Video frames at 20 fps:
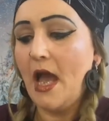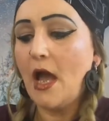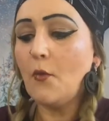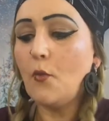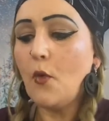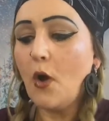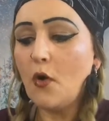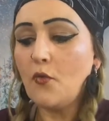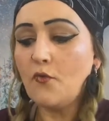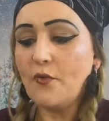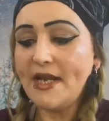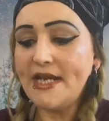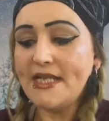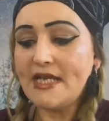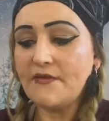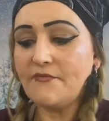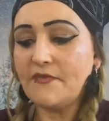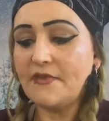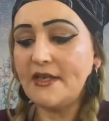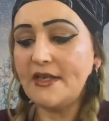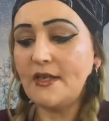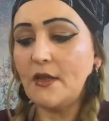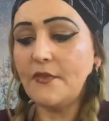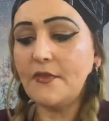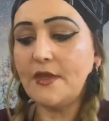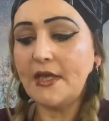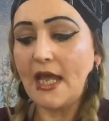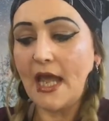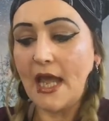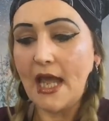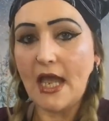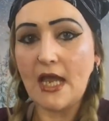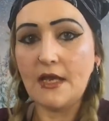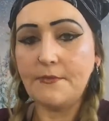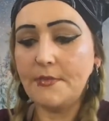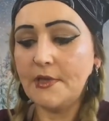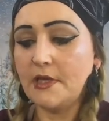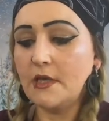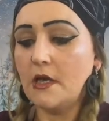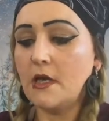I won't read everything on the card
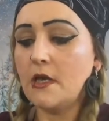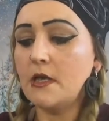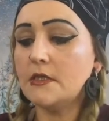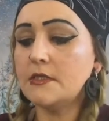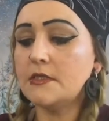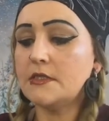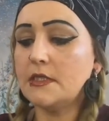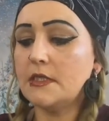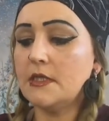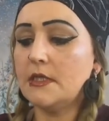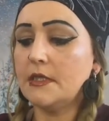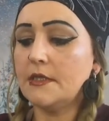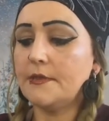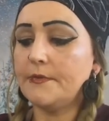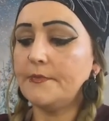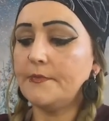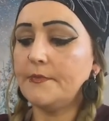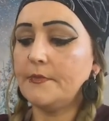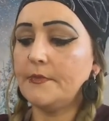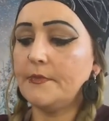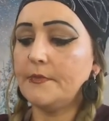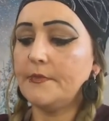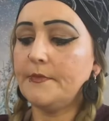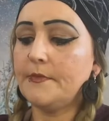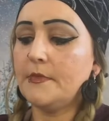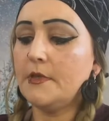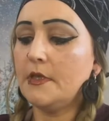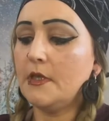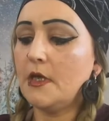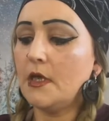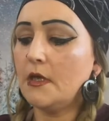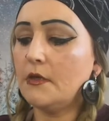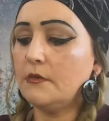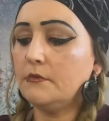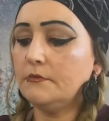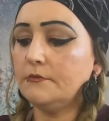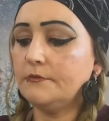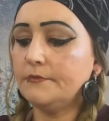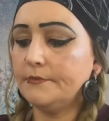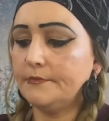because, you
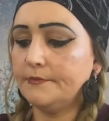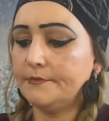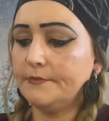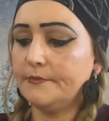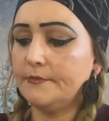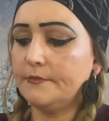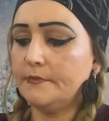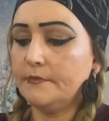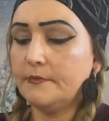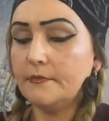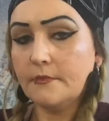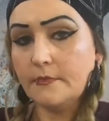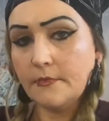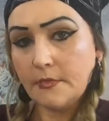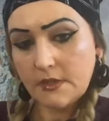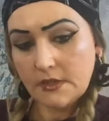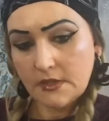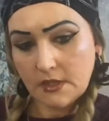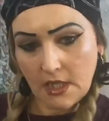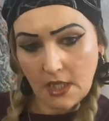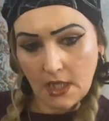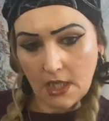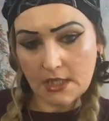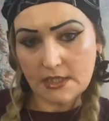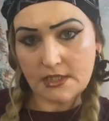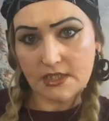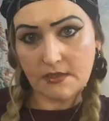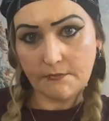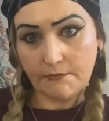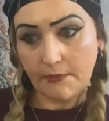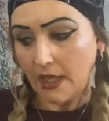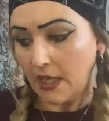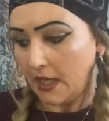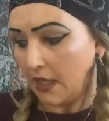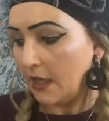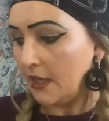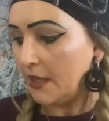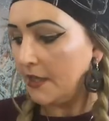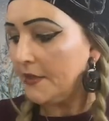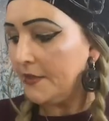know, it's to
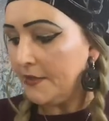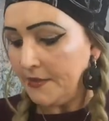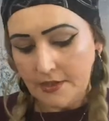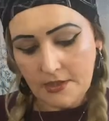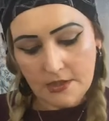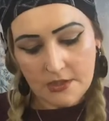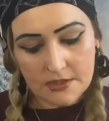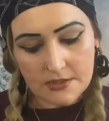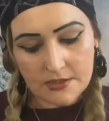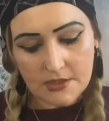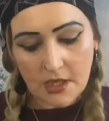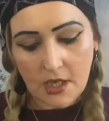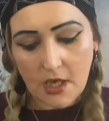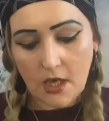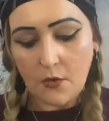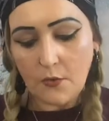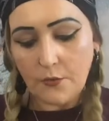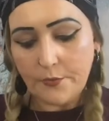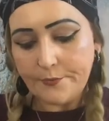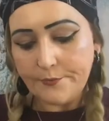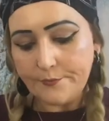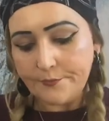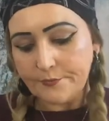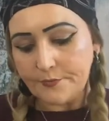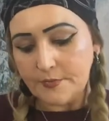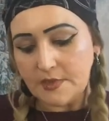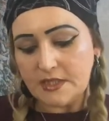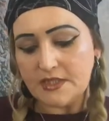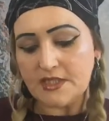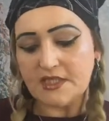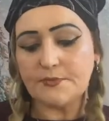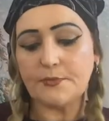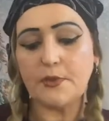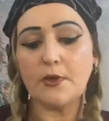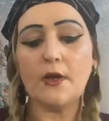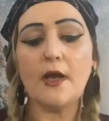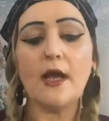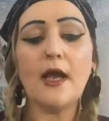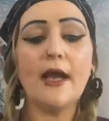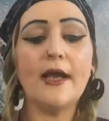me. So she's
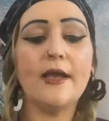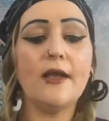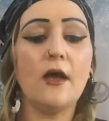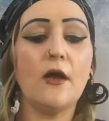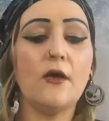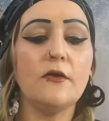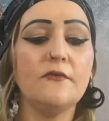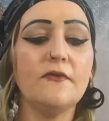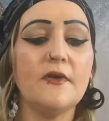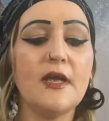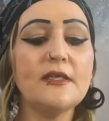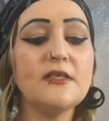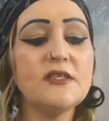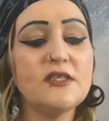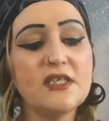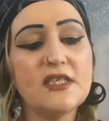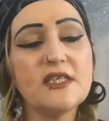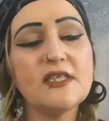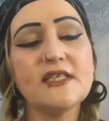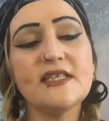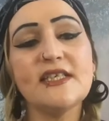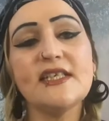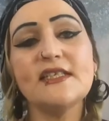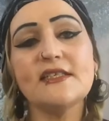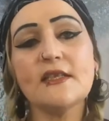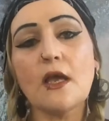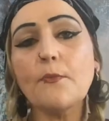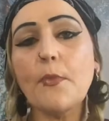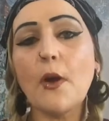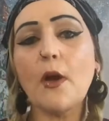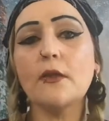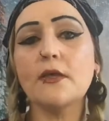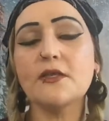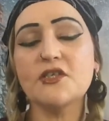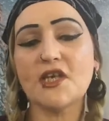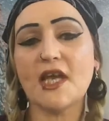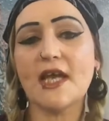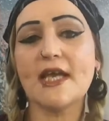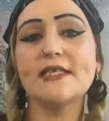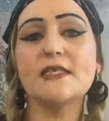put high horn, and she's
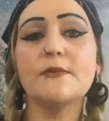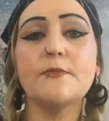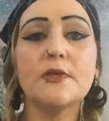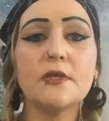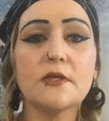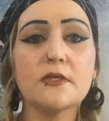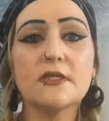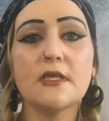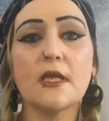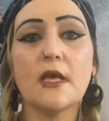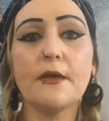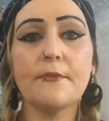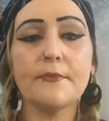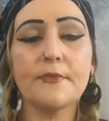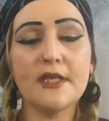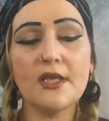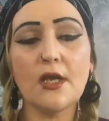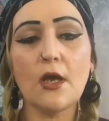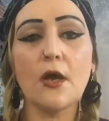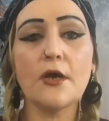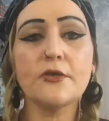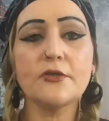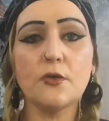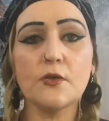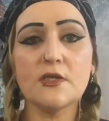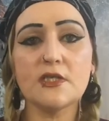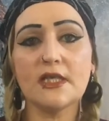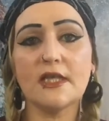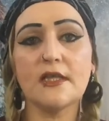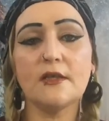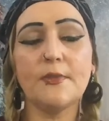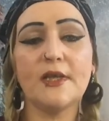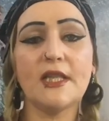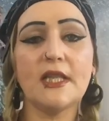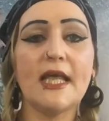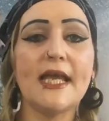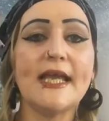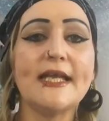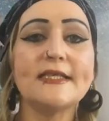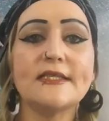apologising because the order is a little bit
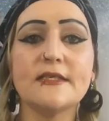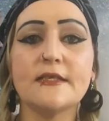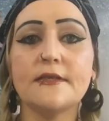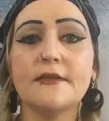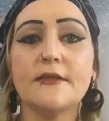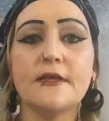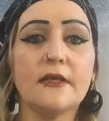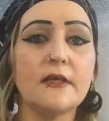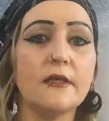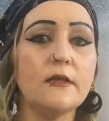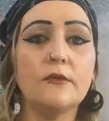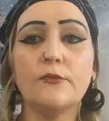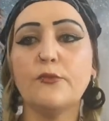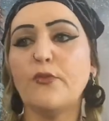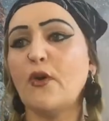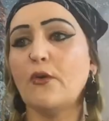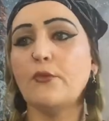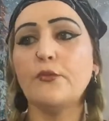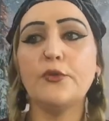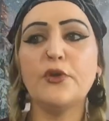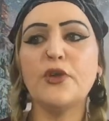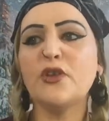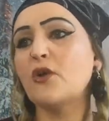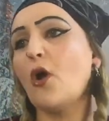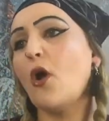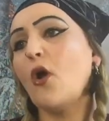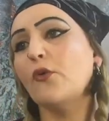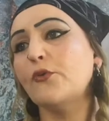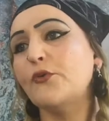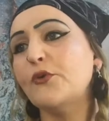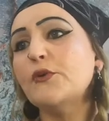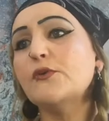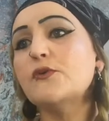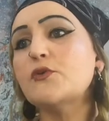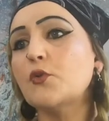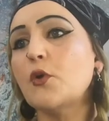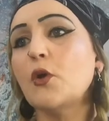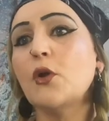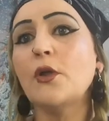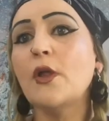later than what you'd call
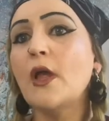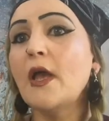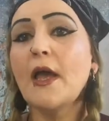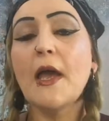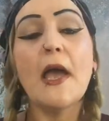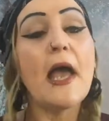usual.